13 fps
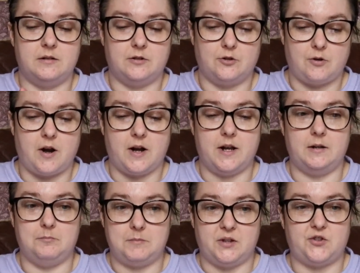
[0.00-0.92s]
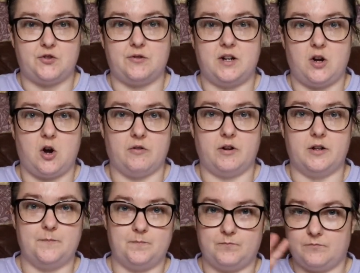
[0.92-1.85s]
crime, mystery, horror
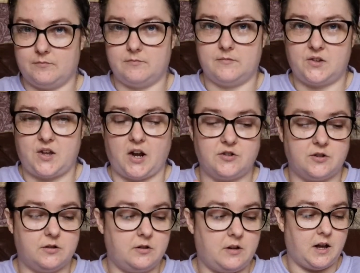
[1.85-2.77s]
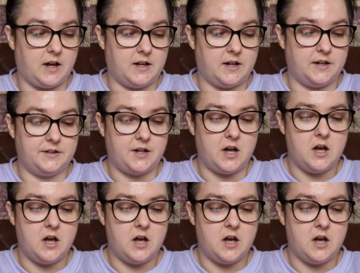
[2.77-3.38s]
section, and